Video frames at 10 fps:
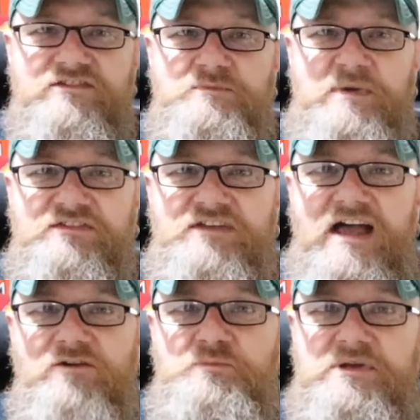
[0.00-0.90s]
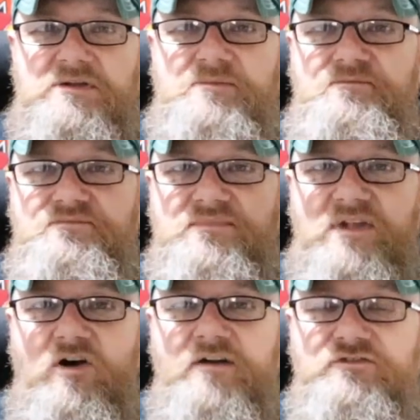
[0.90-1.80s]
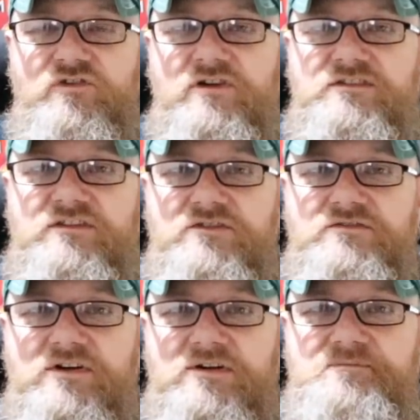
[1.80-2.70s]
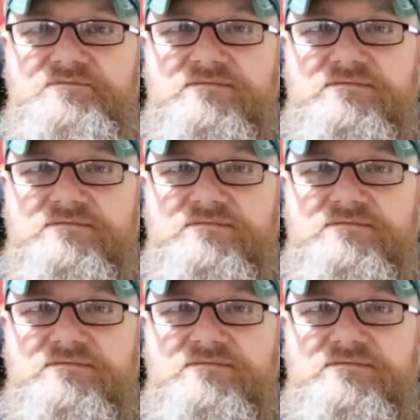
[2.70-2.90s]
is the best alt beer I've tried so far.